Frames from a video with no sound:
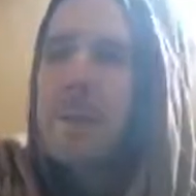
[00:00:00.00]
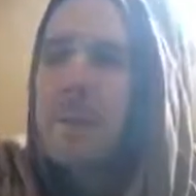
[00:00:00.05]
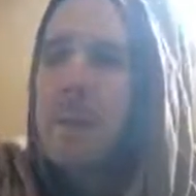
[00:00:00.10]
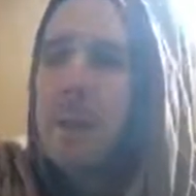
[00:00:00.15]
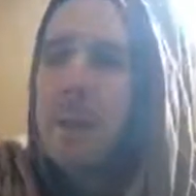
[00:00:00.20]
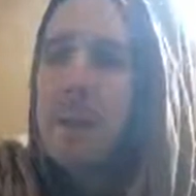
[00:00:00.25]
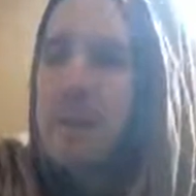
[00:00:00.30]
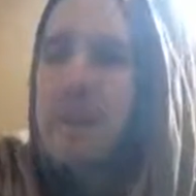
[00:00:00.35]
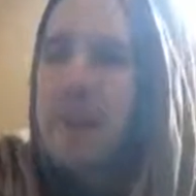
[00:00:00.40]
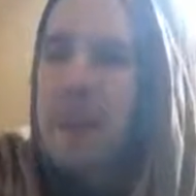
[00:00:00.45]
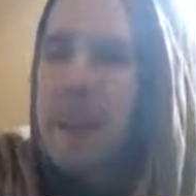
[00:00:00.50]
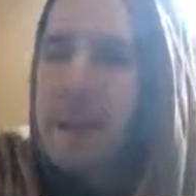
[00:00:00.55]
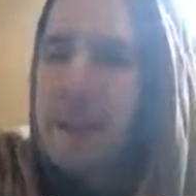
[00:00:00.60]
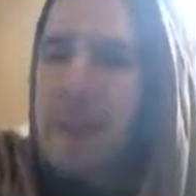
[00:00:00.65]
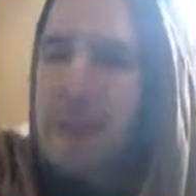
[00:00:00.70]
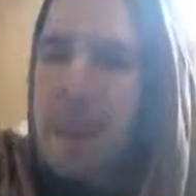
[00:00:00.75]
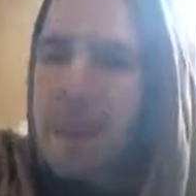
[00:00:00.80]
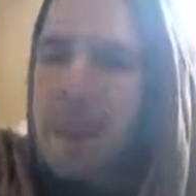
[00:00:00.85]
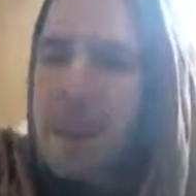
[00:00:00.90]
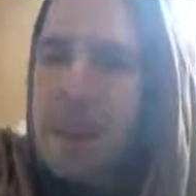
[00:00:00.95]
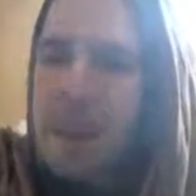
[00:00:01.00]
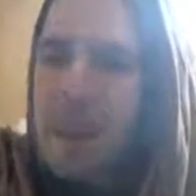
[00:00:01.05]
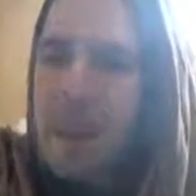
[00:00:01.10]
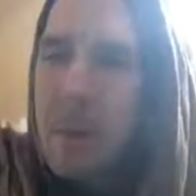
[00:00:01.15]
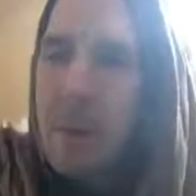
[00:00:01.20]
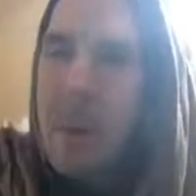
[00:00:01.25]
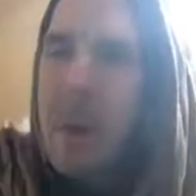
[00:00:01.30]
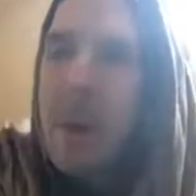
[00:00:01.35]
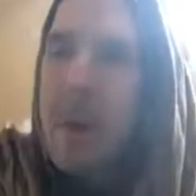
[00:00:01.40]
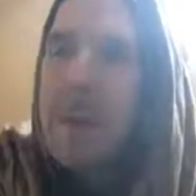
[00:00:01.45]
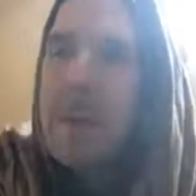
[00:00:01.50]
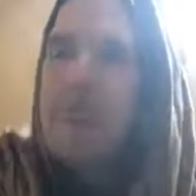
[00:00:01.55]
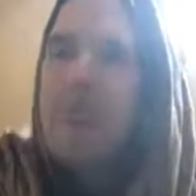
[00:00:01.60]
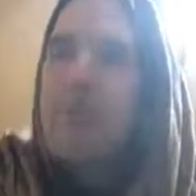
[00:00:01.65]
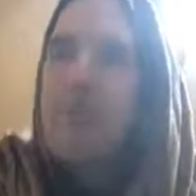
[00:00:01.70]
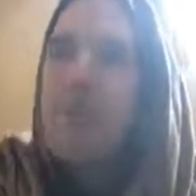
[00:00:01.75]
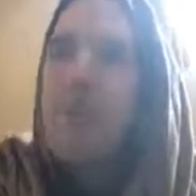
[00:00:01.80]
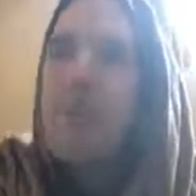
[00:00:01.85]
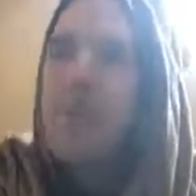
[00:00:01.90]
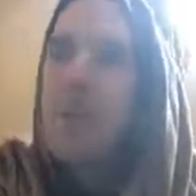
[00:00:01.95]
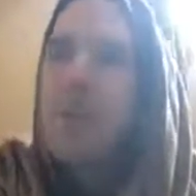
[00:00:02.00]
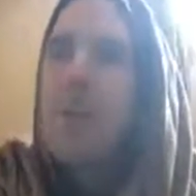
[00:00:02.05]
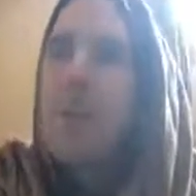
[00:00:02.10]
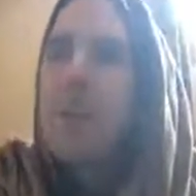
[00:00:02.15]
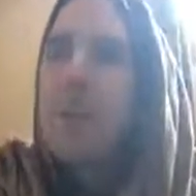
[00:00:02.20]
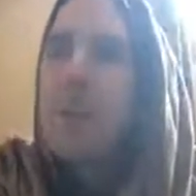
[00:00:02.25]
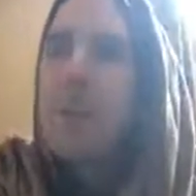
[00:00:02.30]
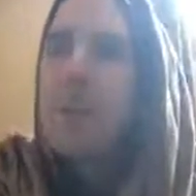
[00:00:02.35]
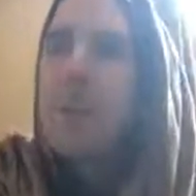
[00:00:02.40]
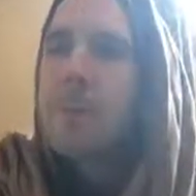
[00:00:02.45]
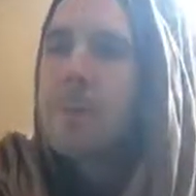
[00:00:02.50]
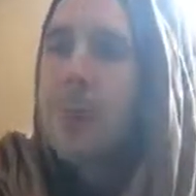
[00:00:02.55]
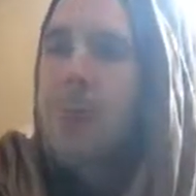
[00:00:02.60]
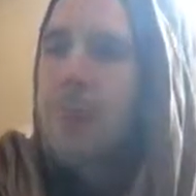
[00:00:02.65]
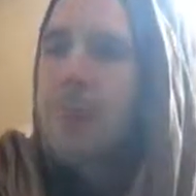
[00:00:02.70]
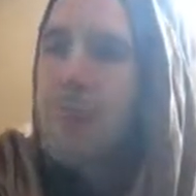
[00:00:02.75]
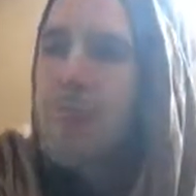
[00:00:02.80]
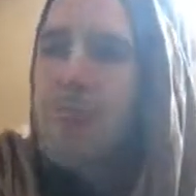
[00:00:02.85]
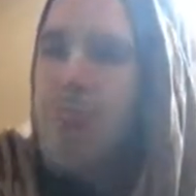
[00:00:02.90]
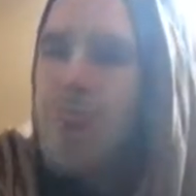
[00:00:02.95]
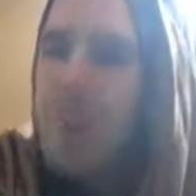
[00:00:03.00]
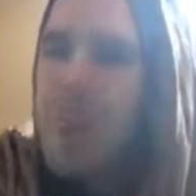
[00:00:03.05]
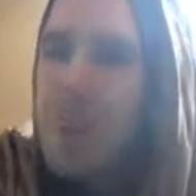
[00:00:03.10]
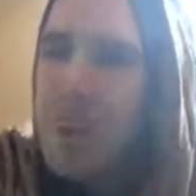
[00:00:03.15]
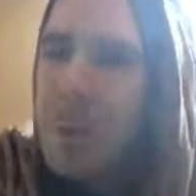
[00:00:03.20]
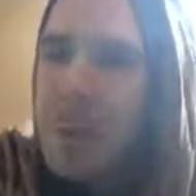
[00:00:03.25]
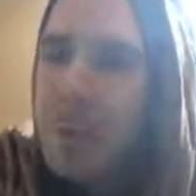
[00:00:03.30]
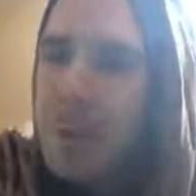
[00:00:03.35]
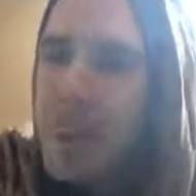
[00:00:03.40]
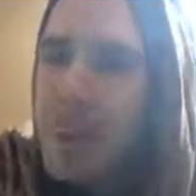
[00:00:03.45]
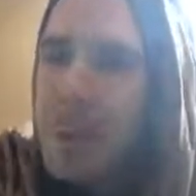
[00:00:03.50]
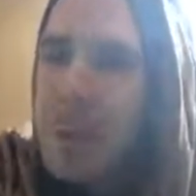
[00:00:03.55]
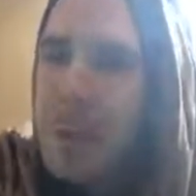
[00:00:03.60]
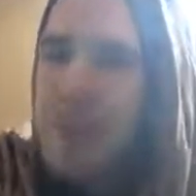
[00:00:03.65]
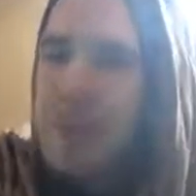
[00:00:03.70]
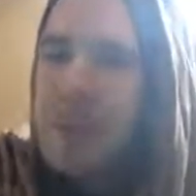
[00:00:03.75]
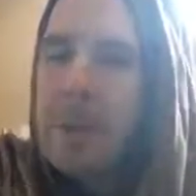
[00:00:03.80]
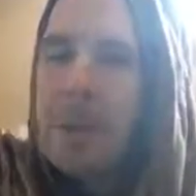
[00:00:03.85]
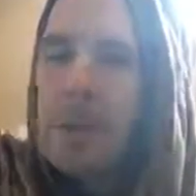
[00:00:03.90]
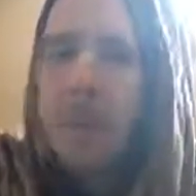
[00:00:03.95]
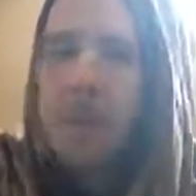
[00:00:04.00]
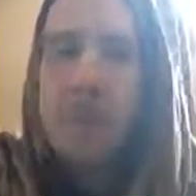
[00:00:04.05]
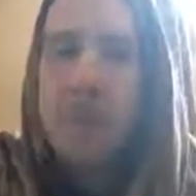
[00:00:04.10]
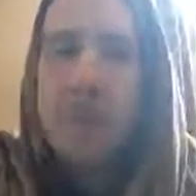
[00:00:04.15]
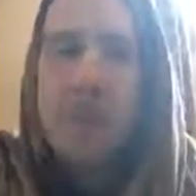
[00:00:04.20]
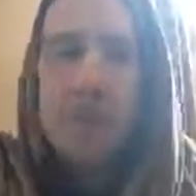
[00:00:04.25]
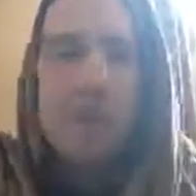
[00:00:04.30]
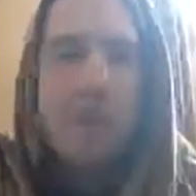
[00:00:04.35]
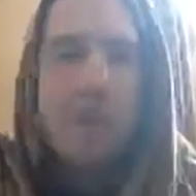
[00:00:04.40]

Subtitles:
imperfect. Your mind is influenced by the modes of material nature.